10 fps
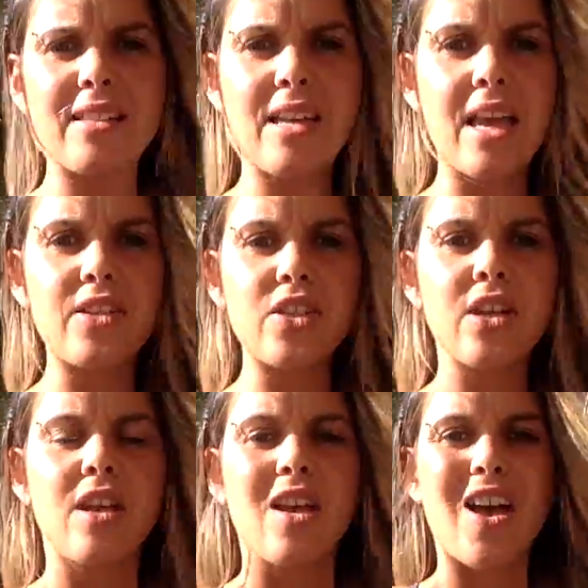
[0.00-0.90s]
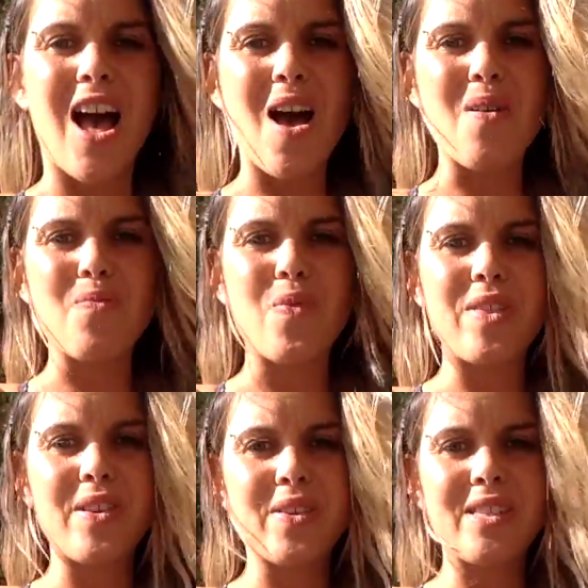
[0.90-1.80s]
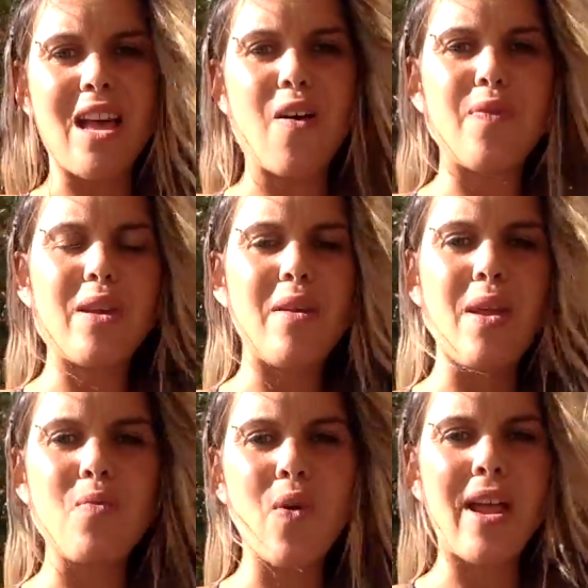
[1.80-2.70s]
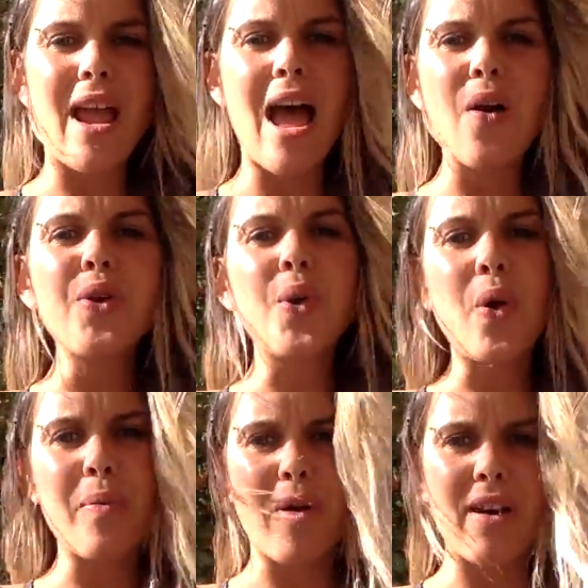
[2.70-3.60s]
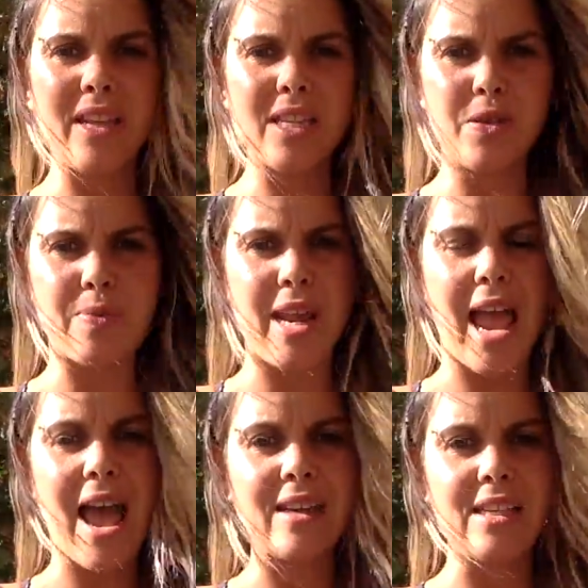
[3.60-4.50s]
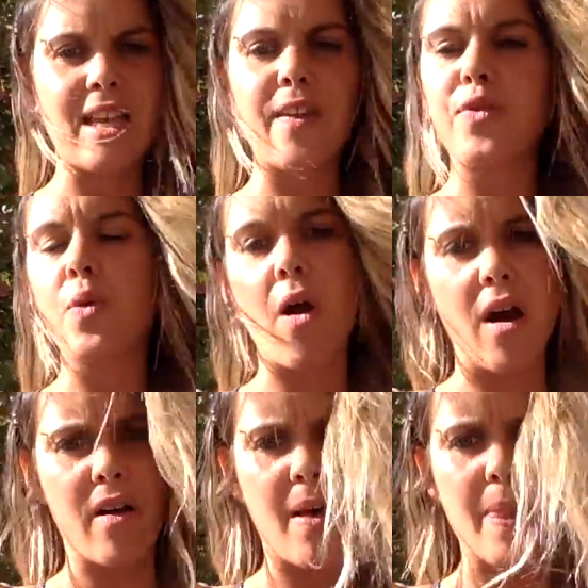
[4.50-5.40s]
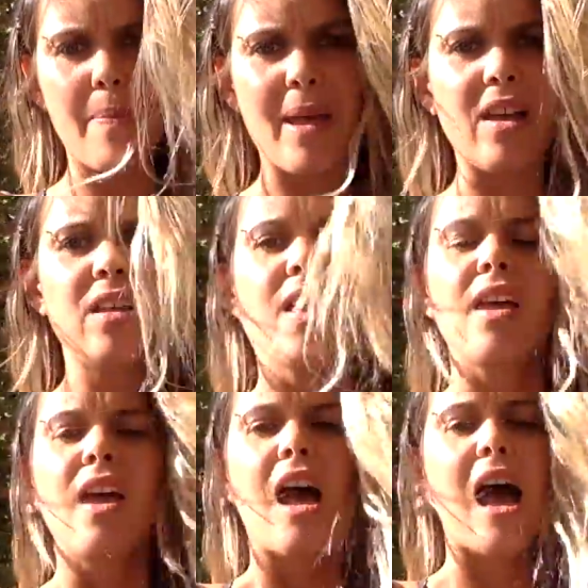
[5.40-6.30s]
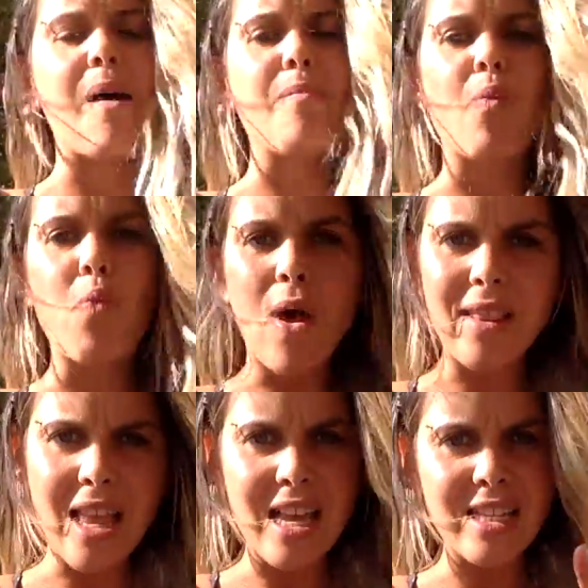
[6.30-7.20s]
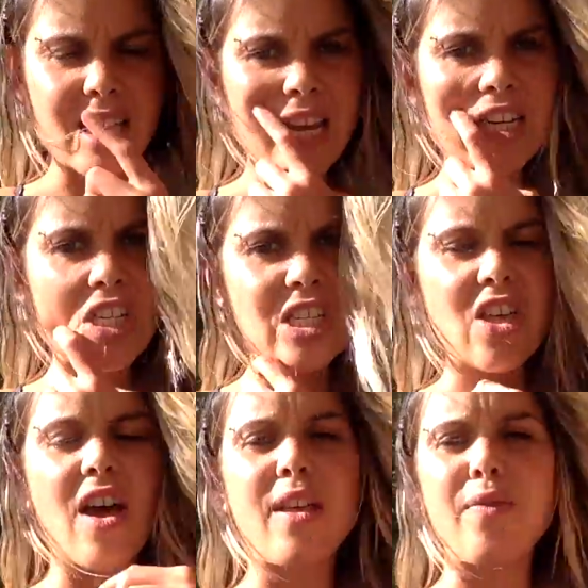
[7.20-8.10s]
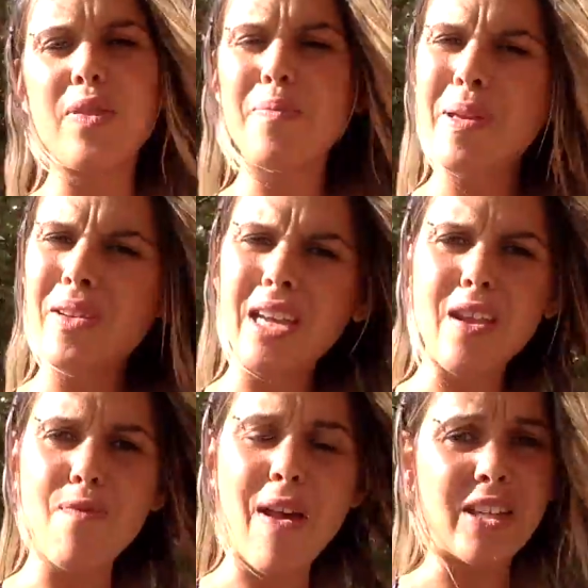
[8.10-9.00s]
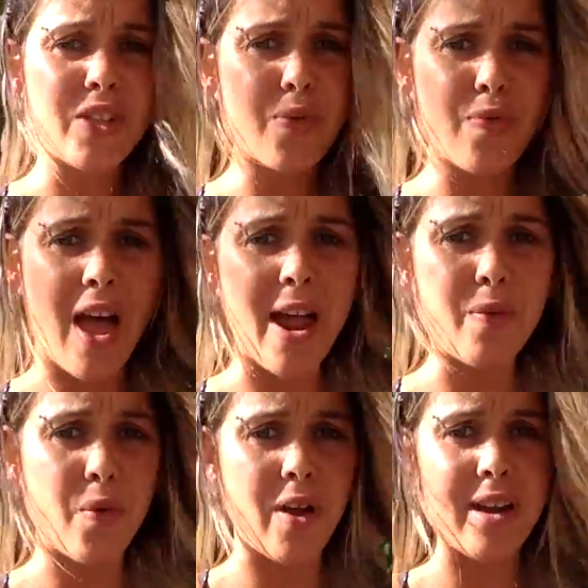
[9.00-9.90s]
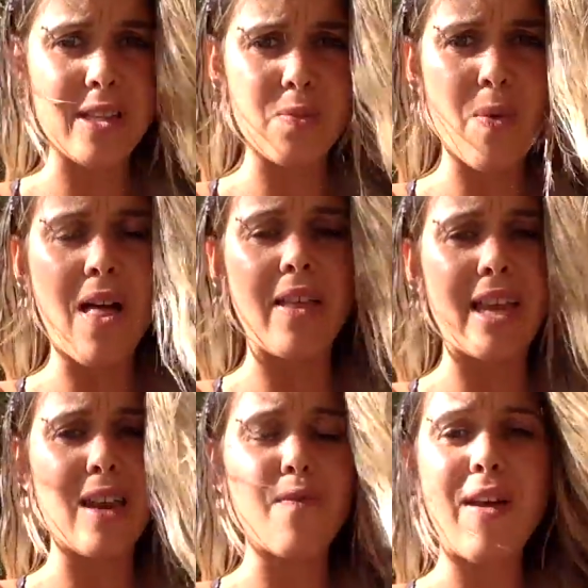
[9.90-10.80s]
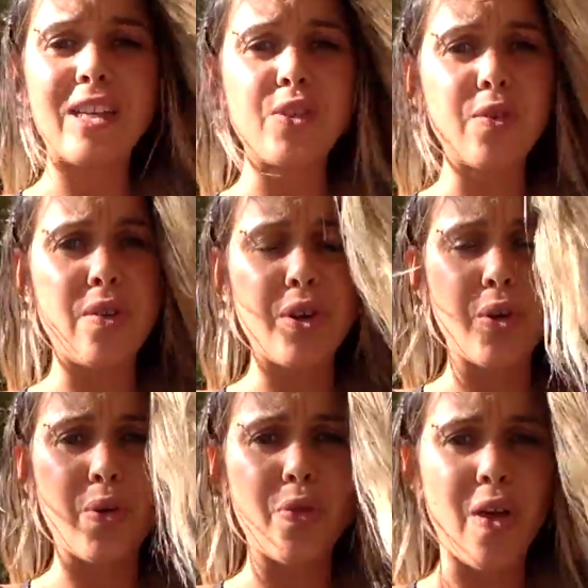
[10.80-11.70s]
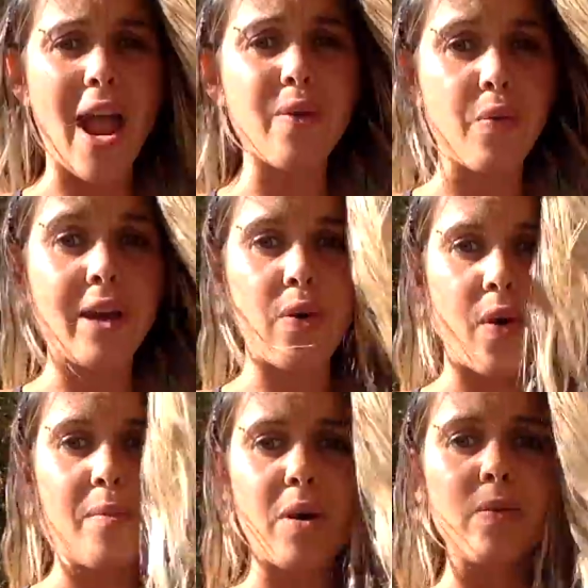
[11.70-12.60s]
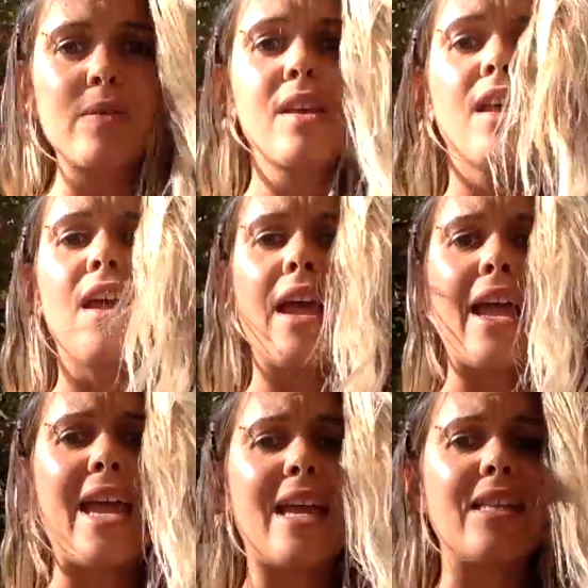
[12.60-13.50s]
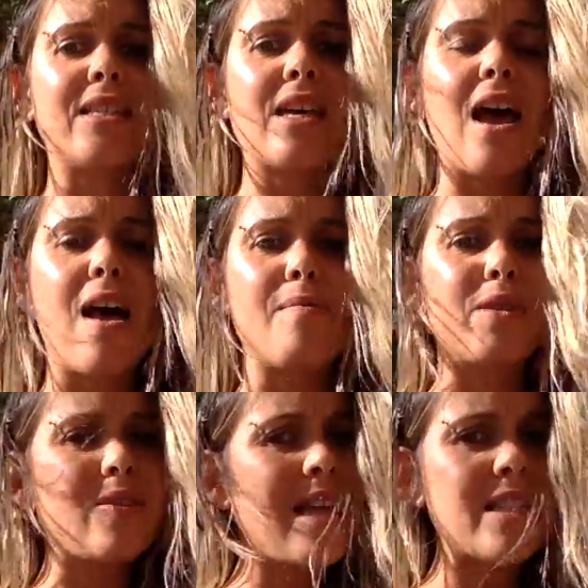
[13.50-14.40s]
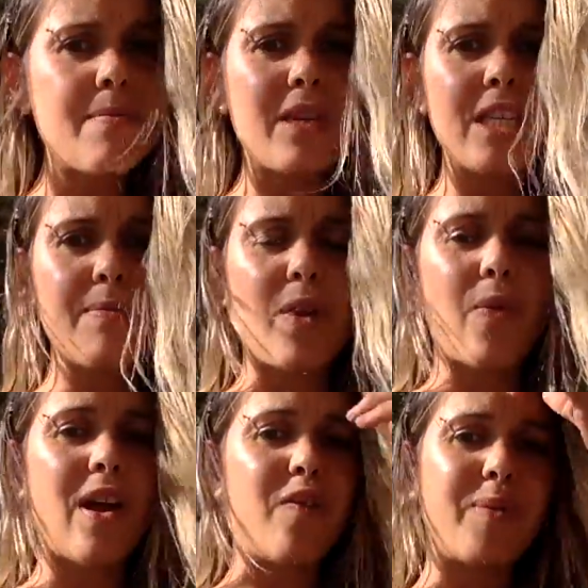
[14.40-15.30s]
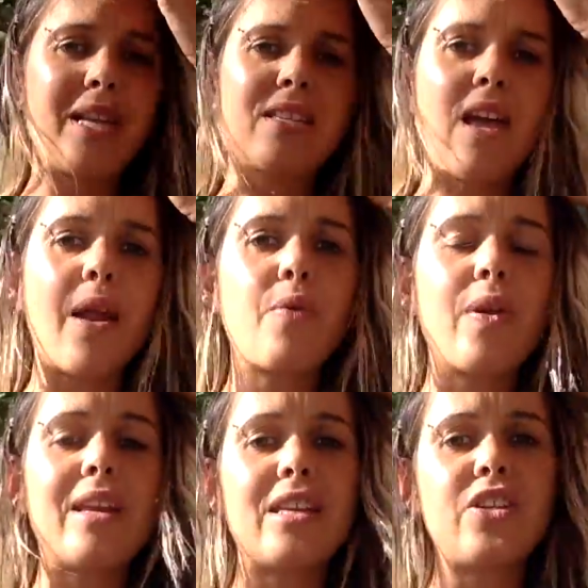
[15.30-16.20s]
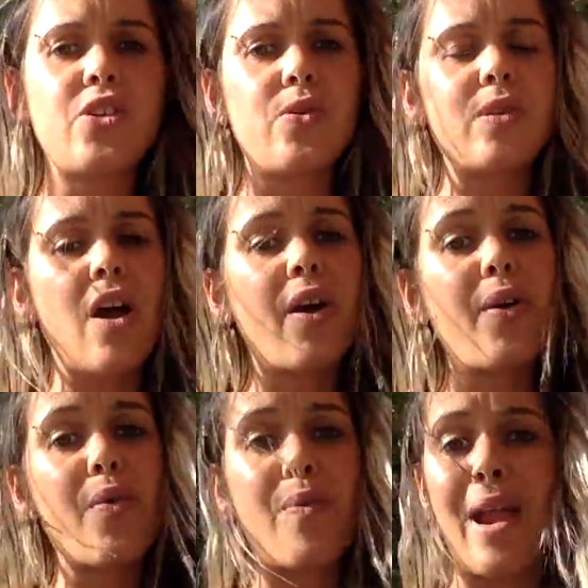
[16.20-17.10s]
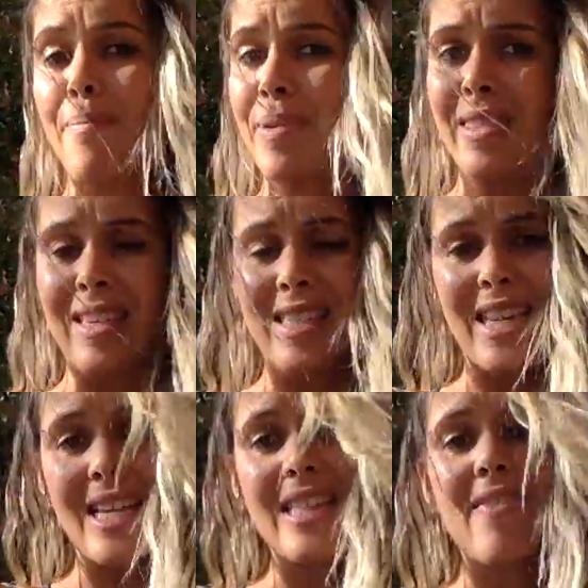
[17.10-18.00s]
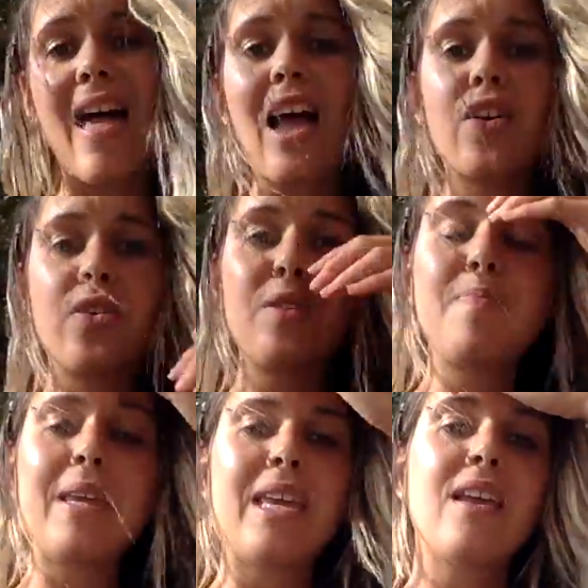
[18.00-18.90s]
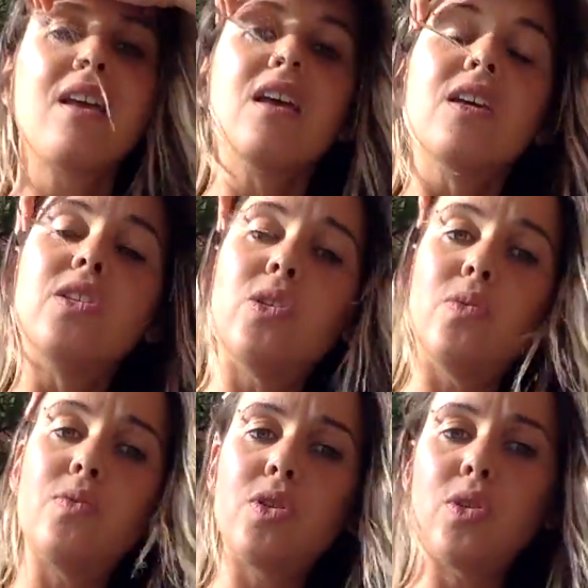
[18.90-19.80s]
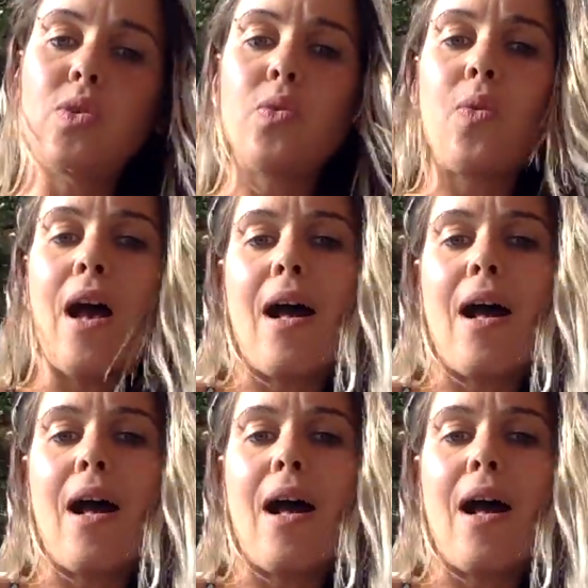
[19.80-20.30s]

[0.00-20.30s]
in touch with yourself and how your body is reacting if you are on the pill. One last thing I just thought of, the pill can affect your thyroid as well. It can affect your thyroid hormones. And so that's something to be aware of, because thyroid issues are rampant these days, and that could be due to